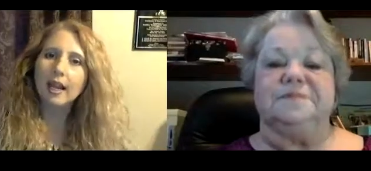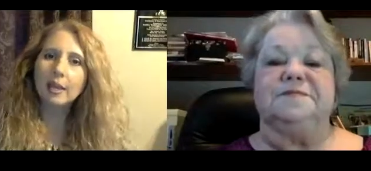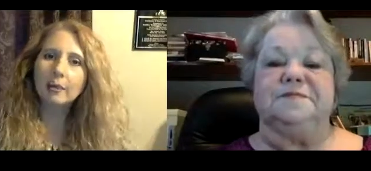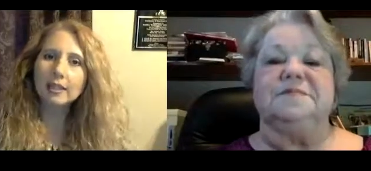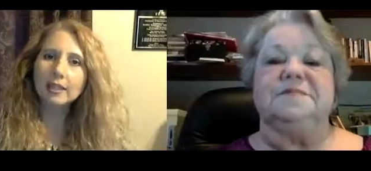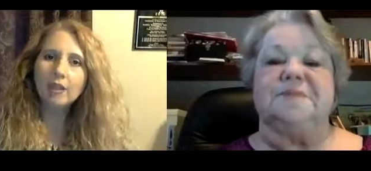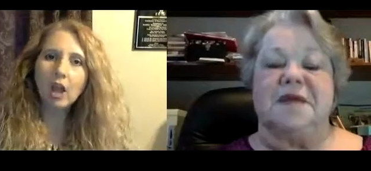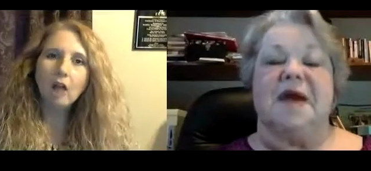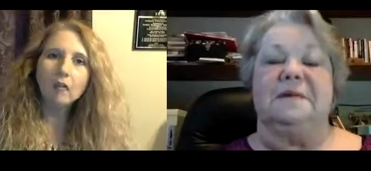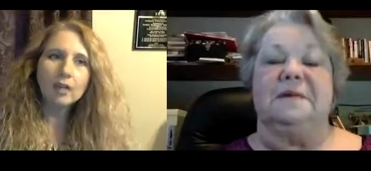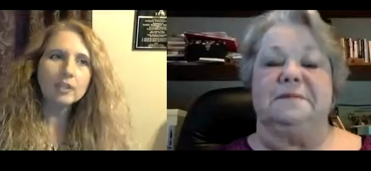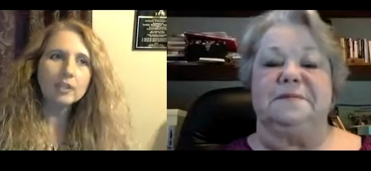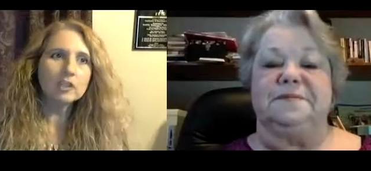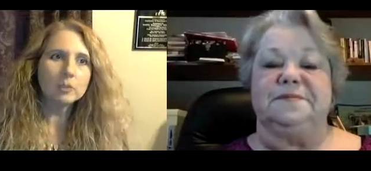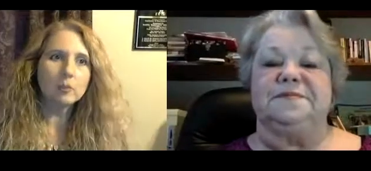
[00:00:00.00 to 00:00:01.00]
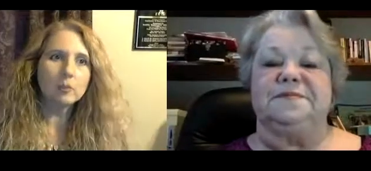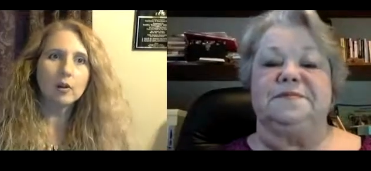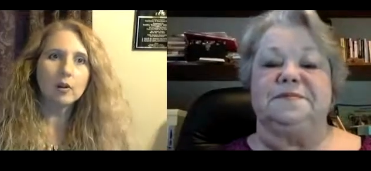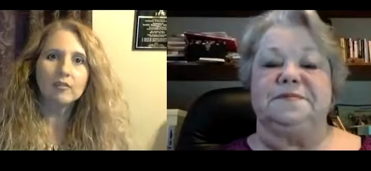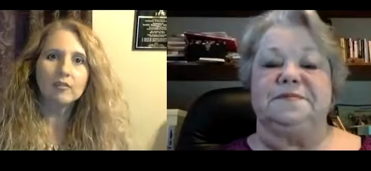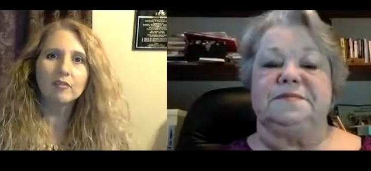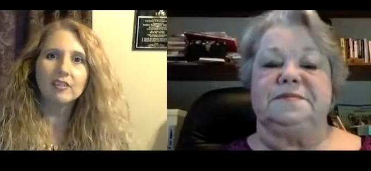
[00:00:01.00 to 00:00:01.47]
Speaker 1: And I'm like, no, that's just
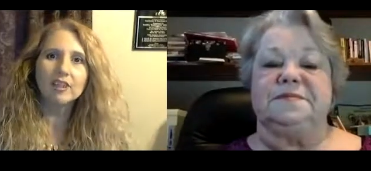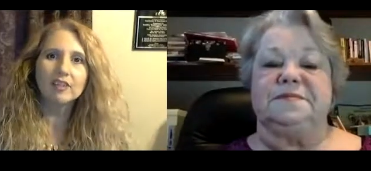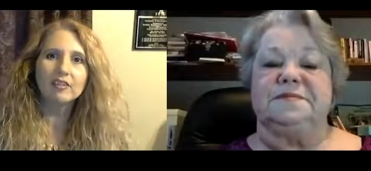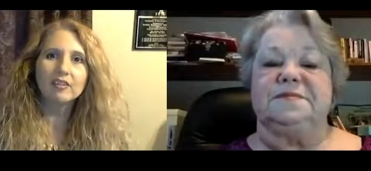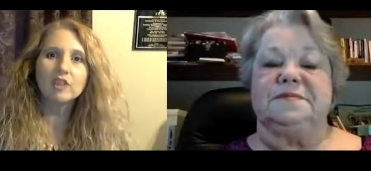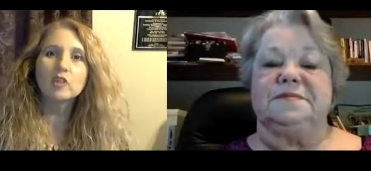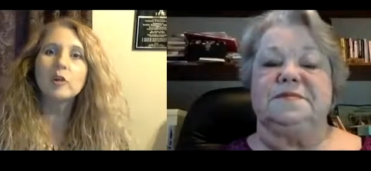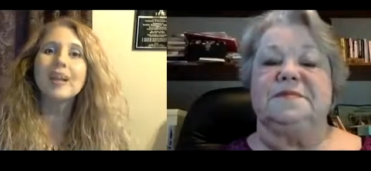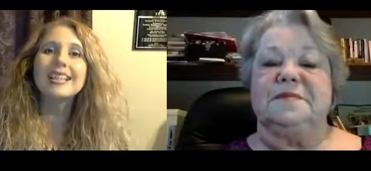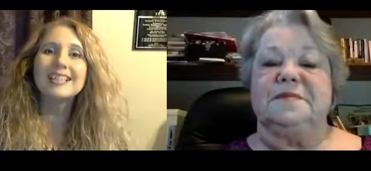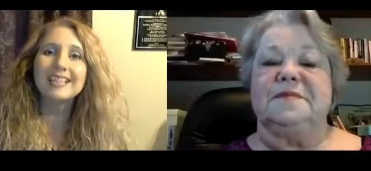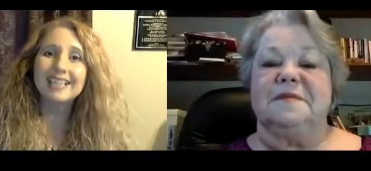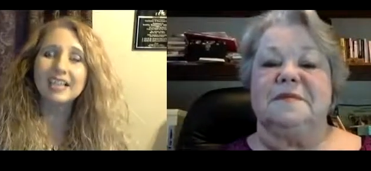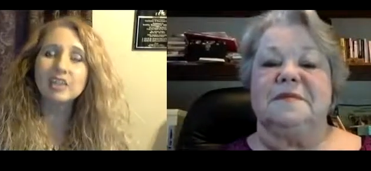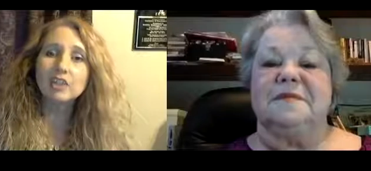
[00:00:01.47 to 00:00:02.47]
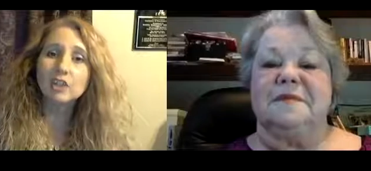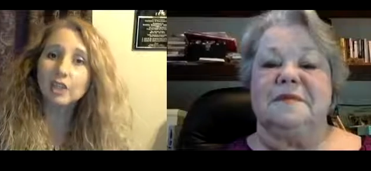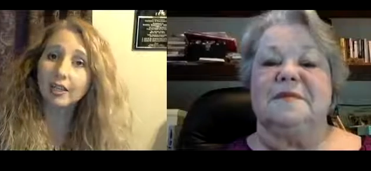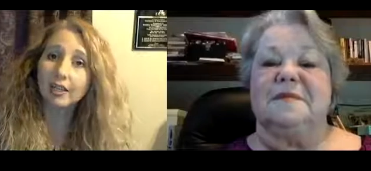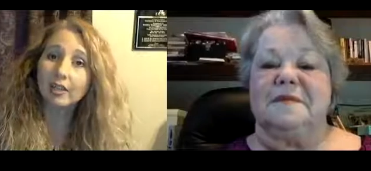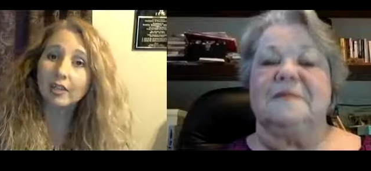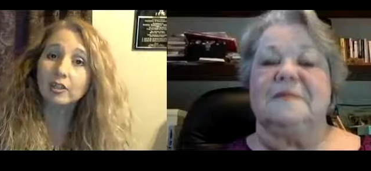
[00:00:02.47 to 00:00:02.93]
part of the, the
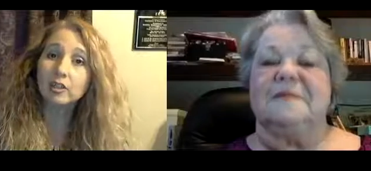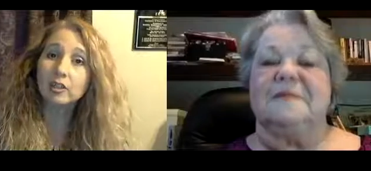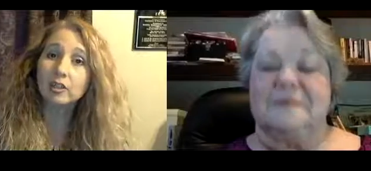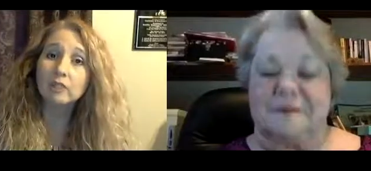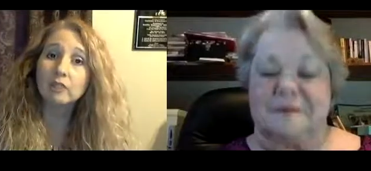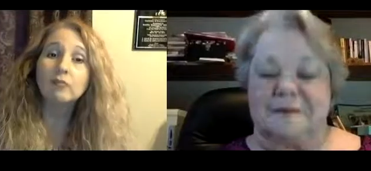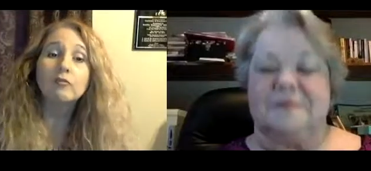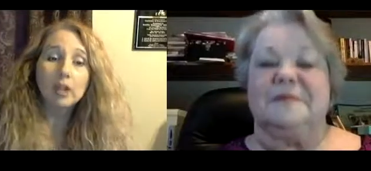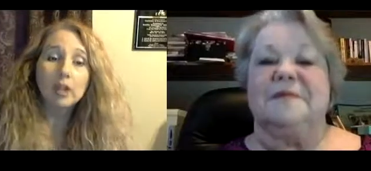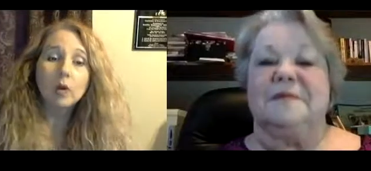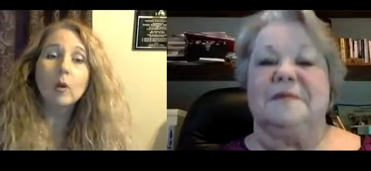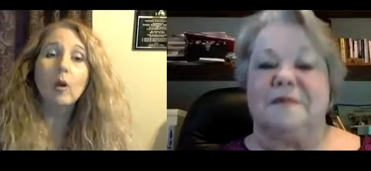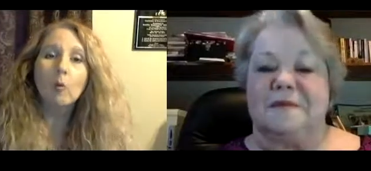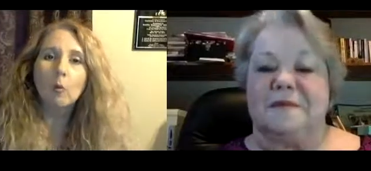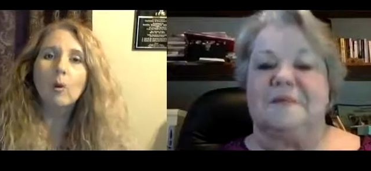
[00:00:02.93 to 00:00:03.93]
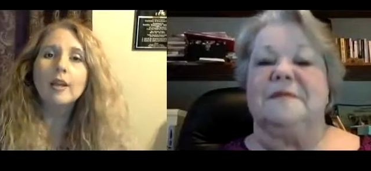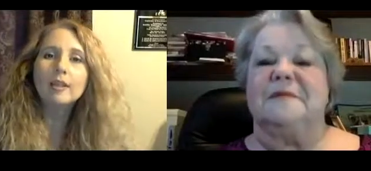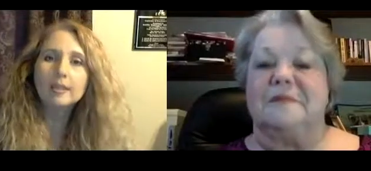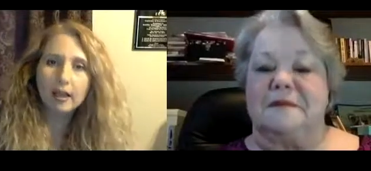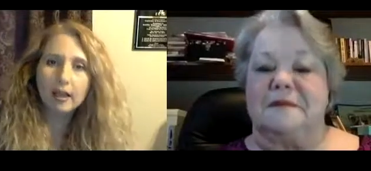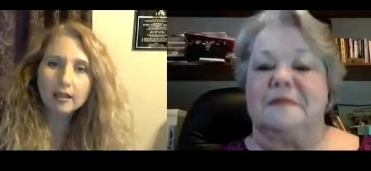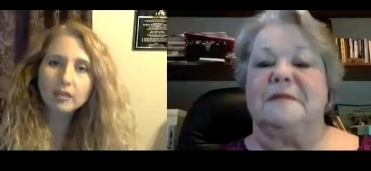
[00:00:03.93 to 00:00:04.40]
transition to figure out what
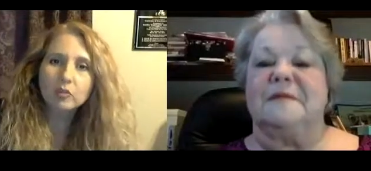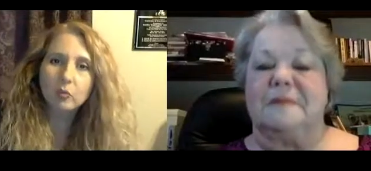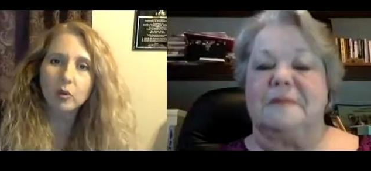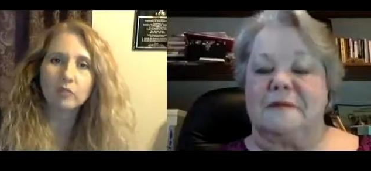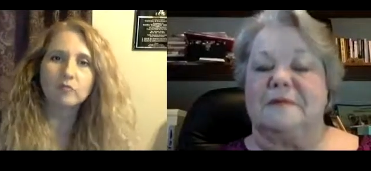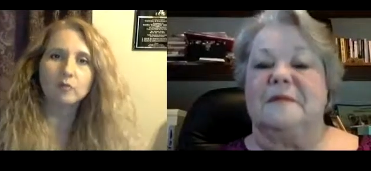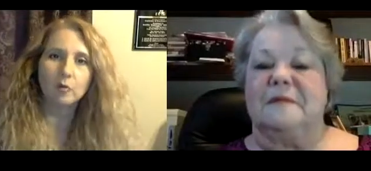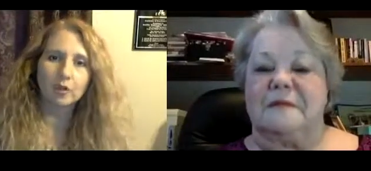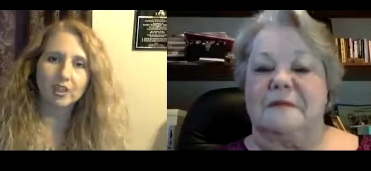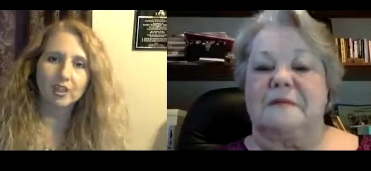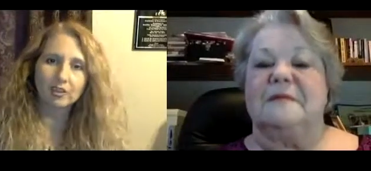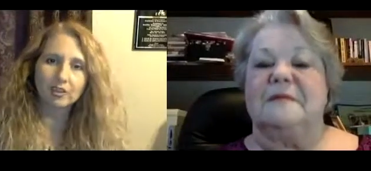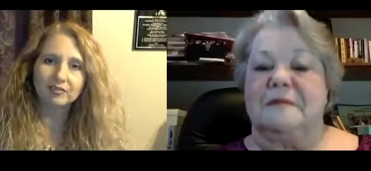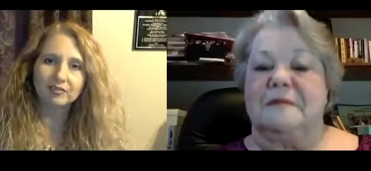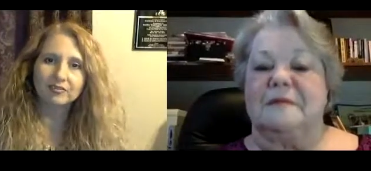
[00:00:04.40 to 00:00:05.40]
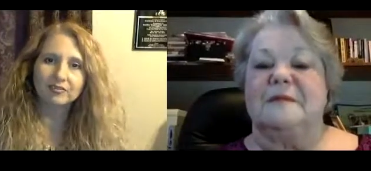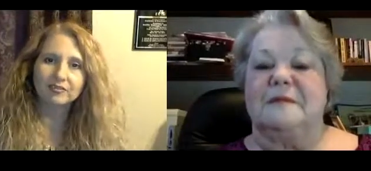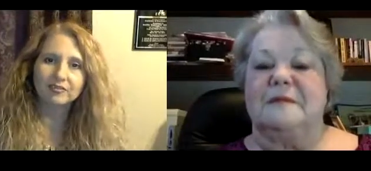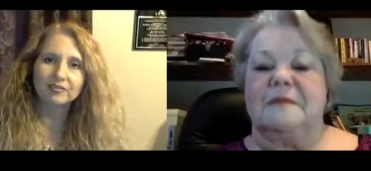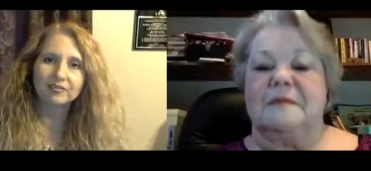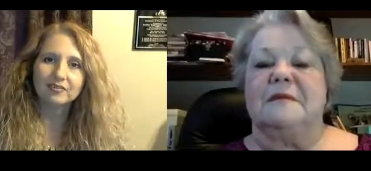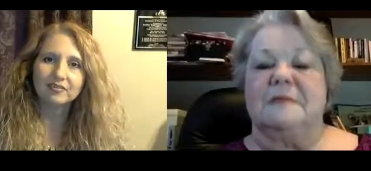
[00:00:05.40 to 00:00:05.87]
does work for you
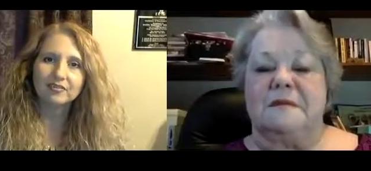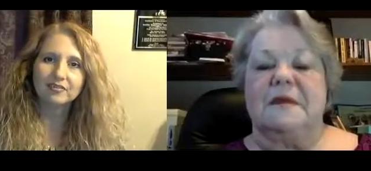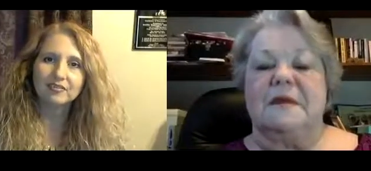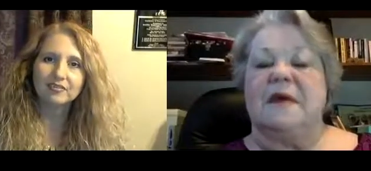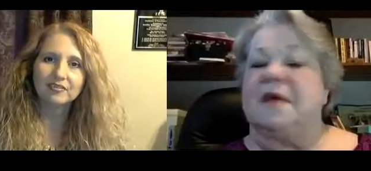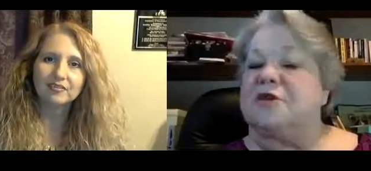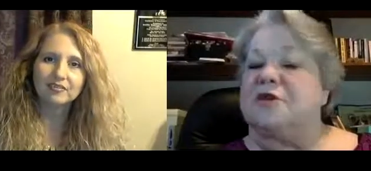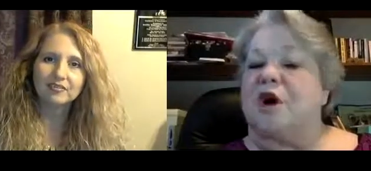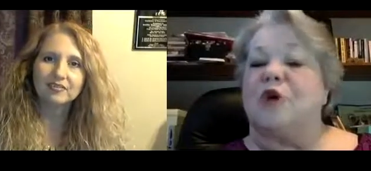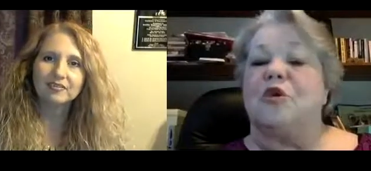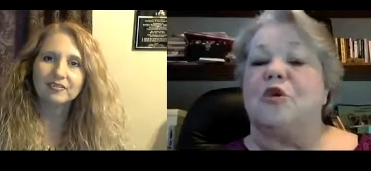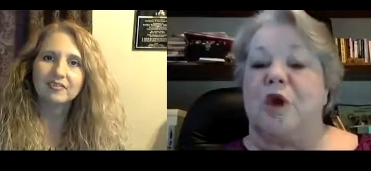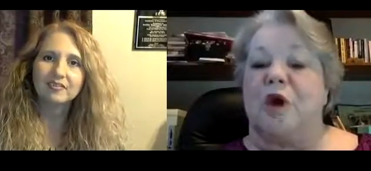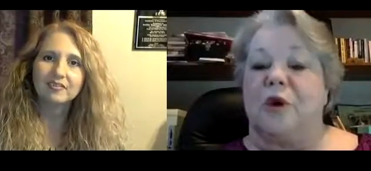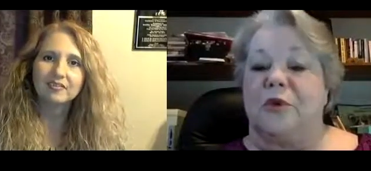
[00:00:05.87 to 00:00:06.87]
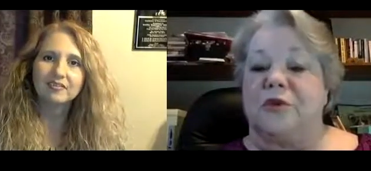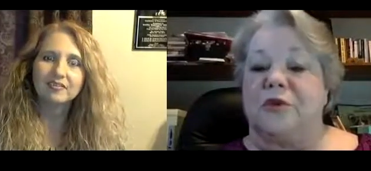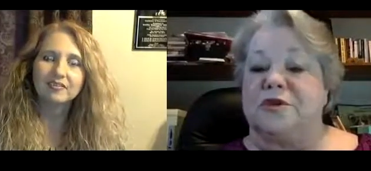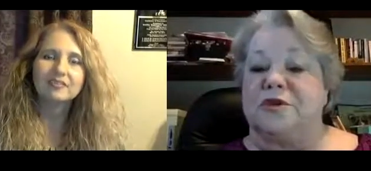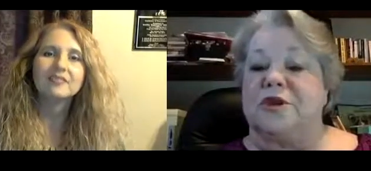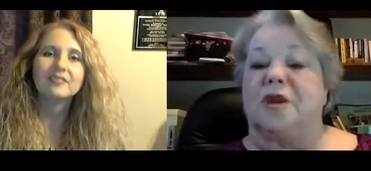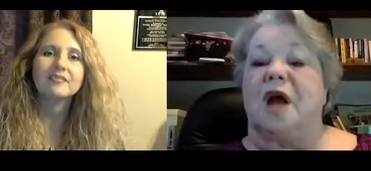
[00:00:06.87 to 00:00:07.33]
Speaker 2: it's all growth. There's a
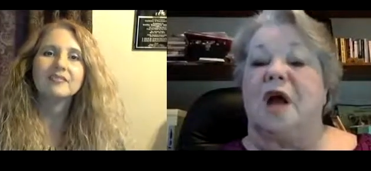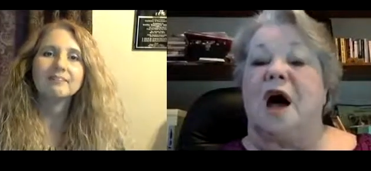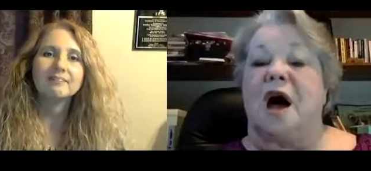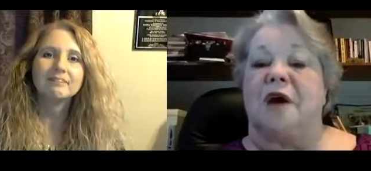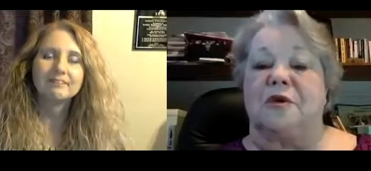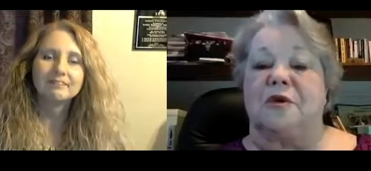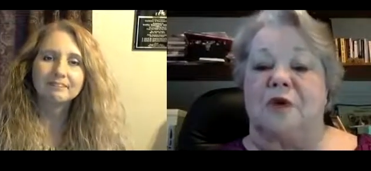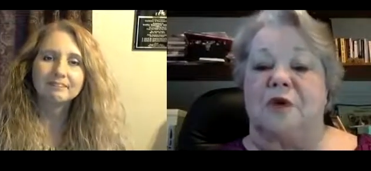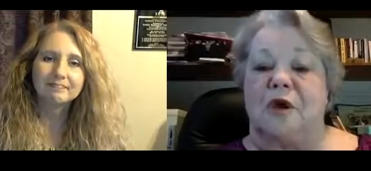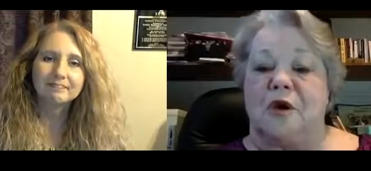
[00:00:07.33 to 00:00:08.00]
lot of growth,